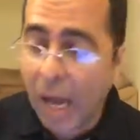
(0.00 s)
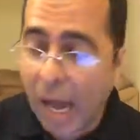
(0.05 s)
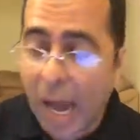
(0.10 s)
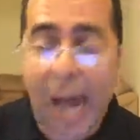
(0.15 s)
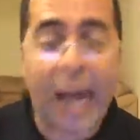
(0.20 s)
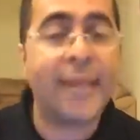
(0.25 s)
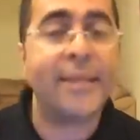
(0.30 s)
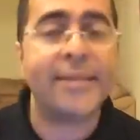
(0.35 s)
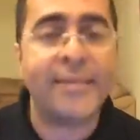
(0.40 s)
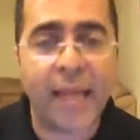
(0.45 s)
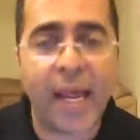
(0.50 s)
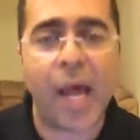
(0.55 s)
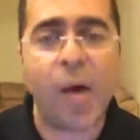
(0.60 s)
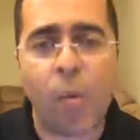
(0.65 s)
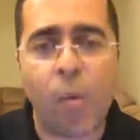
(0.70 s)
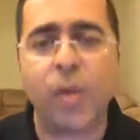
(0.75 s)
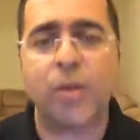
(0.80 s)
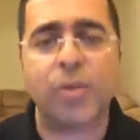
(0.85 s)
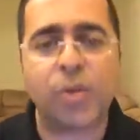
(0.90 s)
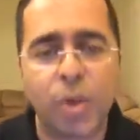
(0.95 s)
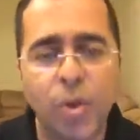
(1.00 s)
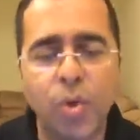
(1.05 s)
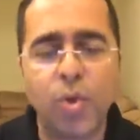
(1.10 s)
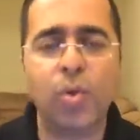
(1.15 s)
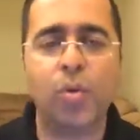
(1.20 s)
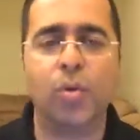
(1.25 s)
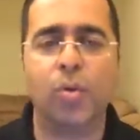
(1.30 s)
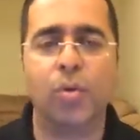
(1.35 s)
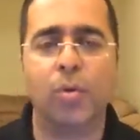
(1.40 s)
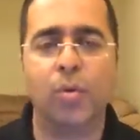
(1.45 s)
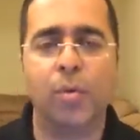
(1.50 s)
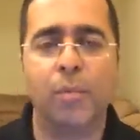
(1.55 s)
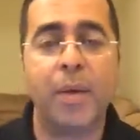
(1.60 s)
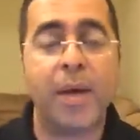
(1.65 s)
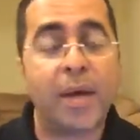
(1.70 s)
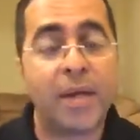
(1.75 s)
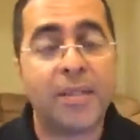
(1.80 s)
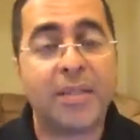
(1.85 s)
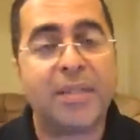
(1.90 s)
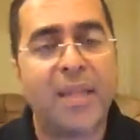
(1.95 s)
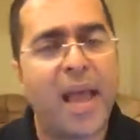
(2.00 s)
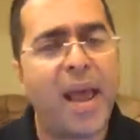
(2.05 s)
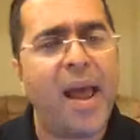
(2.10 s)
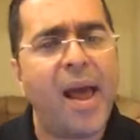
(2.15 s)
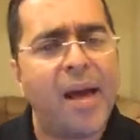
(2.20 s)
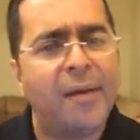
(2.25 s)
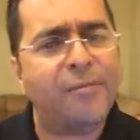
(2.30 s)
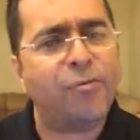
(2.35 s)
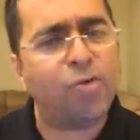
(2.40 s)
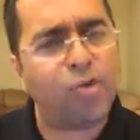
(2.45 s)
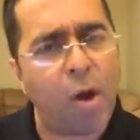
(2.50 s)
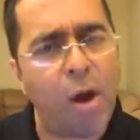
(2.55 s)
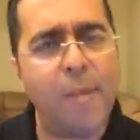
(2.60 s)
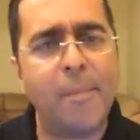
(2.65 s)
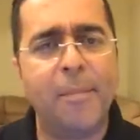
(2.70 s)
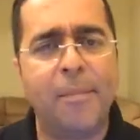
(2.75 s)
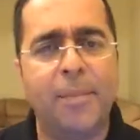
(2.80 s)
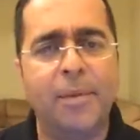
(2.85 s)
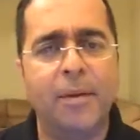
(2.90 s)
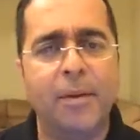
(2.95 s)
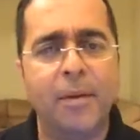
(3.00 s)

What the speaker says: And they want to know because they have Trump.